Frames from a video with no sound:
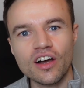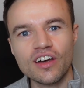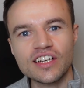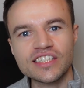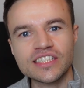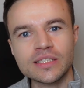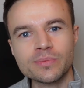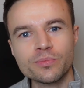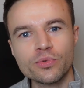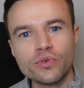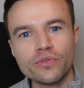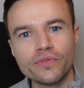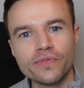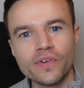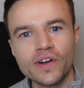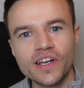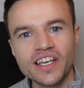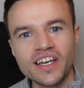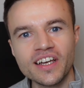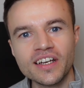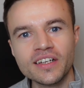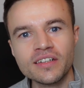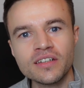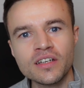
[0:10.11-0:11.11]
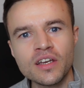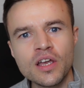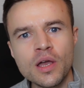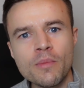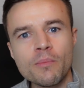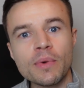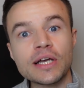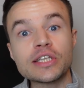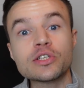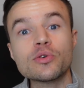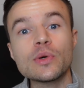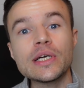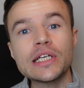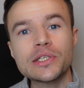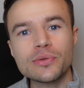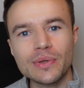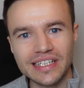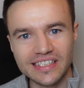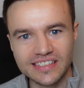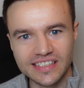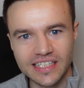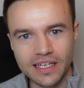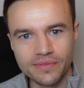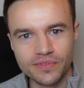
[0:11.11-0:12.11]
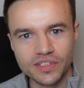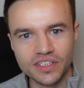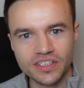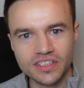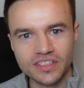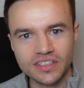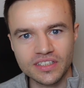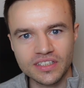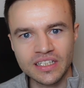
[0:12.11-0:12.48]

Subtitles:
ISA portfolio by 2027.